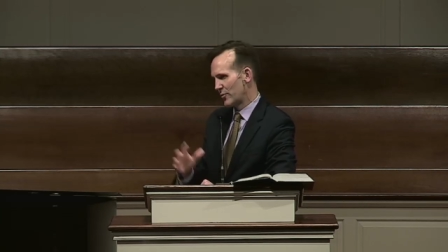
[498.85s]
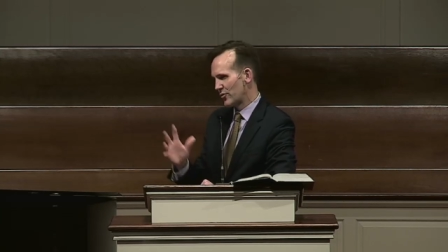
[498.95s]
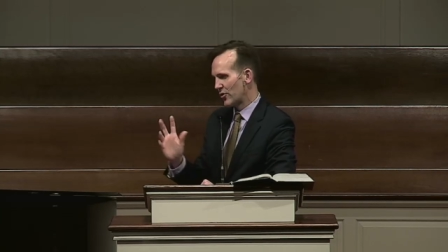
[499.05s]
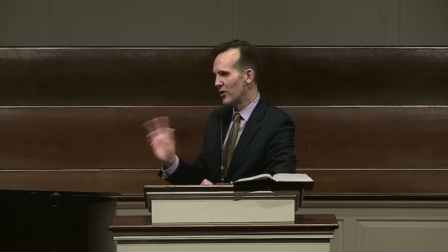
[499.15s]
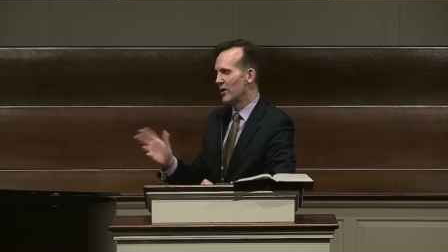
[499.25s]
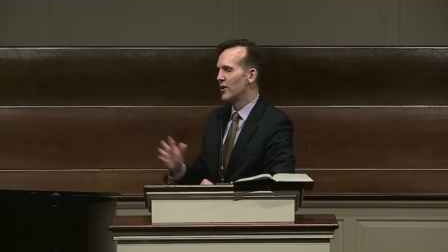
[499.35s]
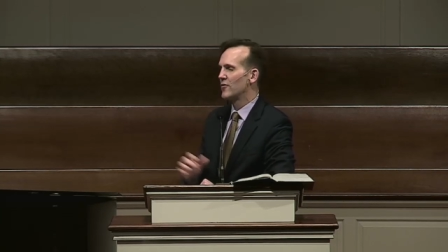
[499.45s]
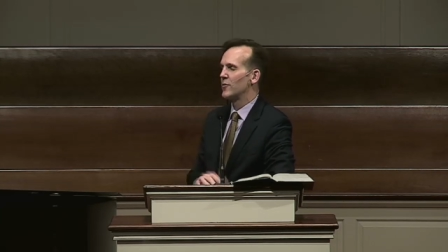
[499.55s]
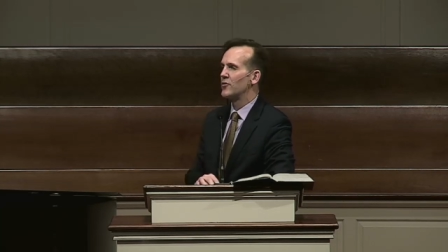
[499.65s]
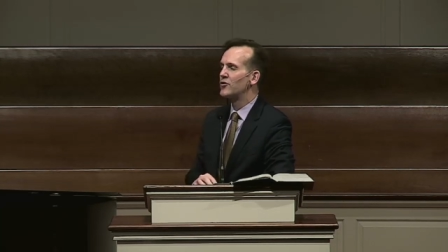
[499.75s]
He was a,
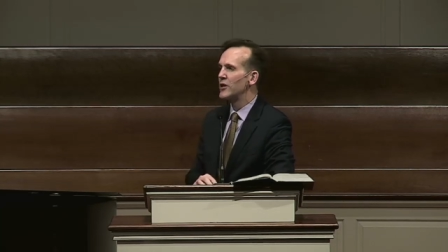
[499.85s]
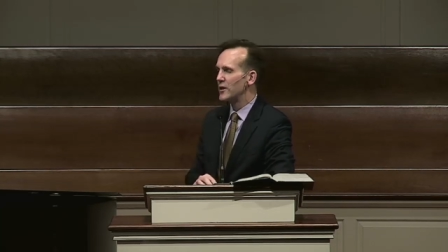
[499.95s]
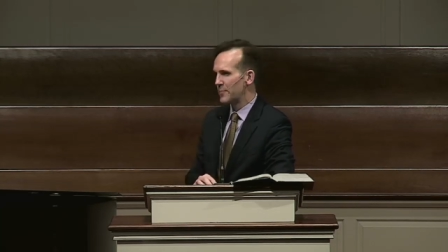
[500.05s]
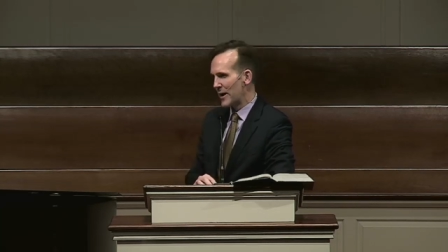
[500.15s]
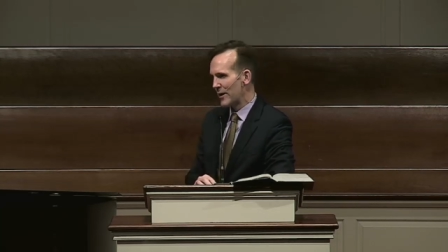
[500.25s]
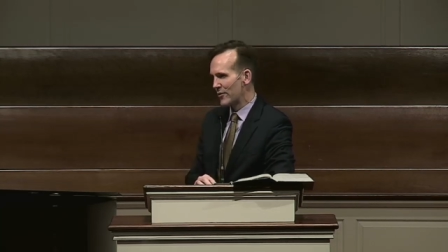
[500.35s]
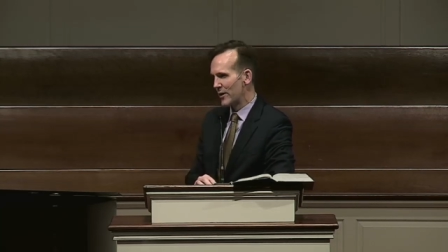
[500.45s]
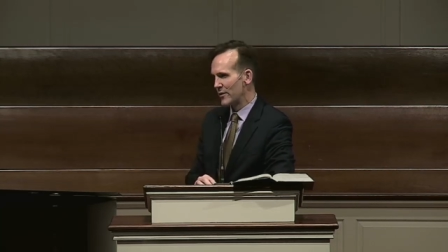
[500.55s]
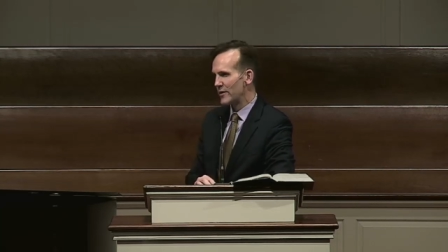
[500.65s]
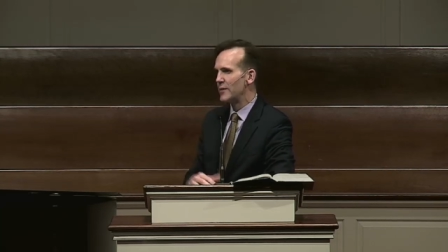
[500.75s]
from a Sikh
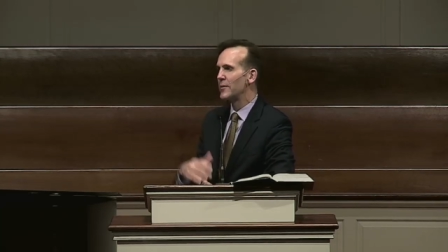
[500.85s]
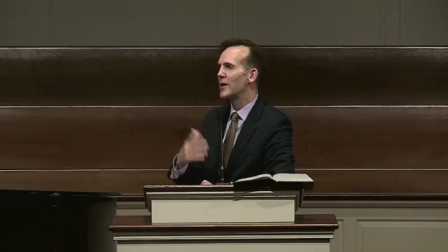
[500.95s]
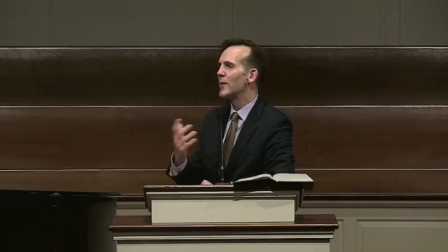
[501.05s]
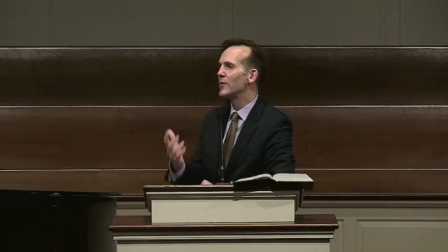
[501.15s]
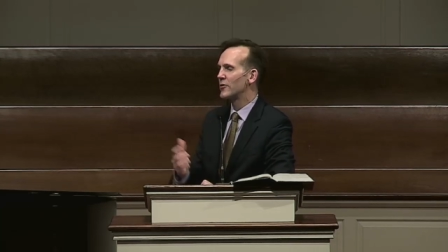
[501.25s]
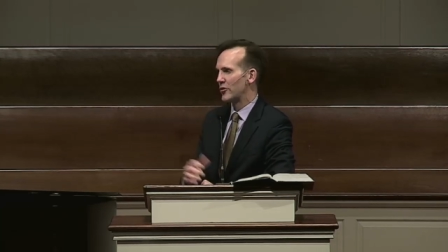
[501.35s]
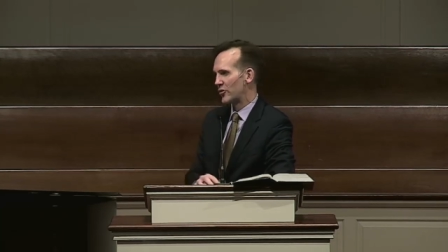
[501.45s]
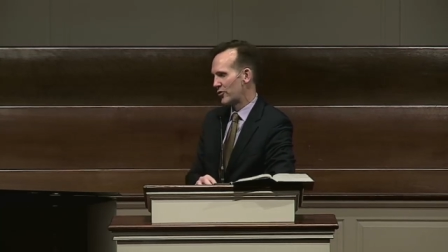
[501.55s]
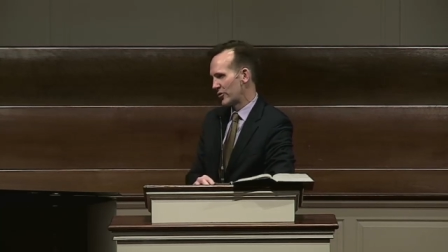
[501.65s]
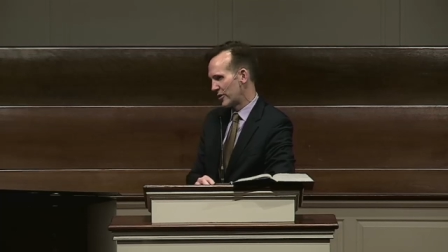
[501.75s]
background. He'd become a
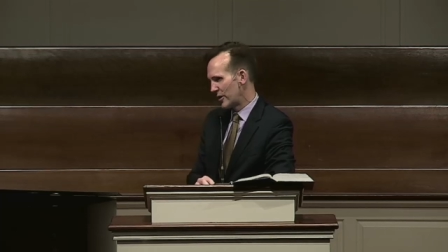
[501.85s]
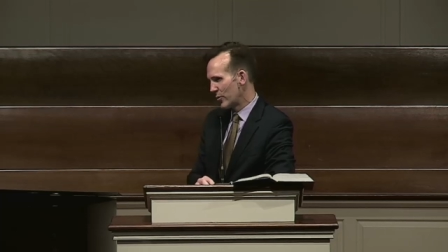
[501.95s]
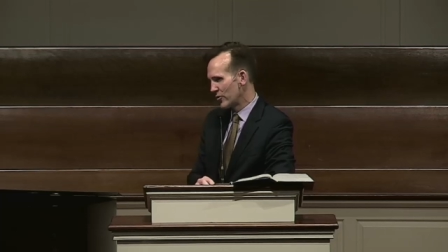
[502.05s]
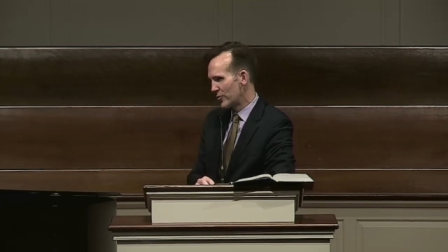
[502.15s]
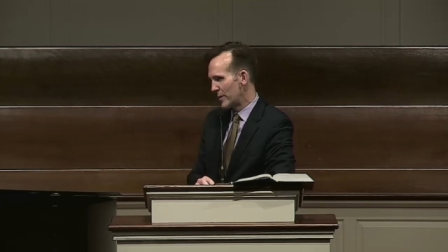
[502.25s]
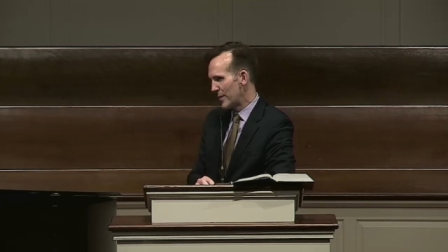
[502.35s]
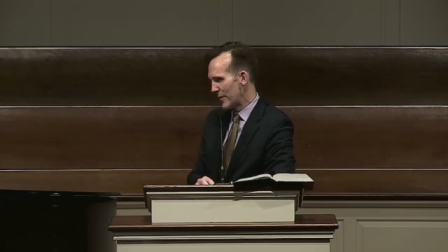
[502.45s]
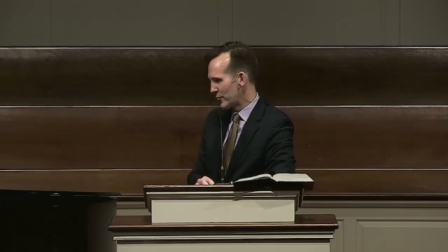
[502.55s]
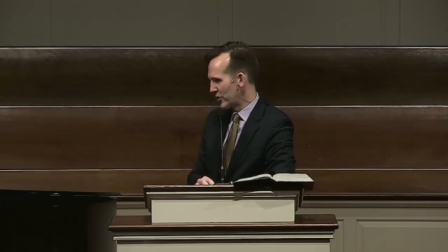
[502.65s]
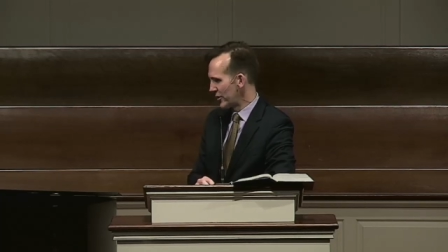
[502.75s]
Christian. He wanted to be
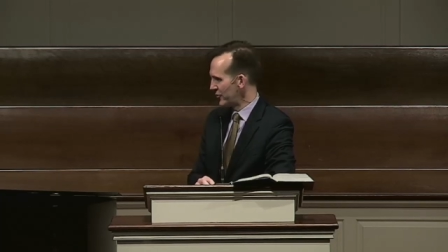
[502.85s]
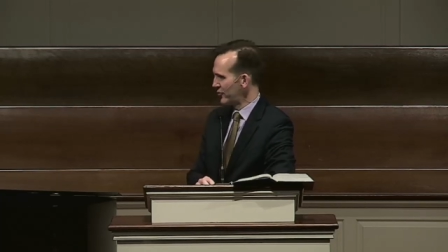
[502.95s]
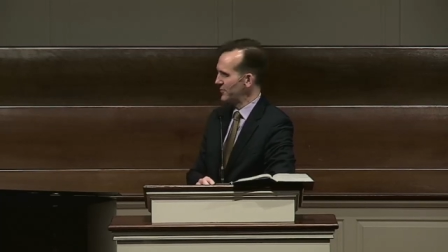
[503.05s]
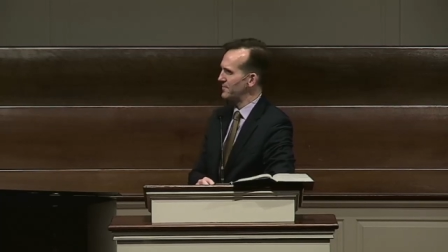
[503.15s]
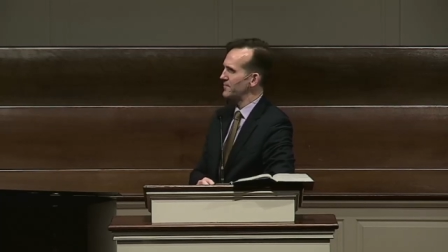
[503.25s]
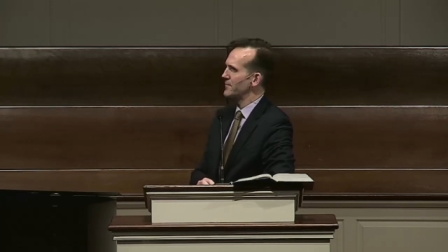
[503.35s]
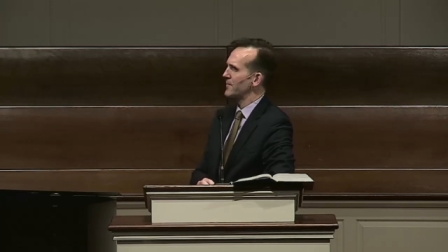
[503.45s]
baptized.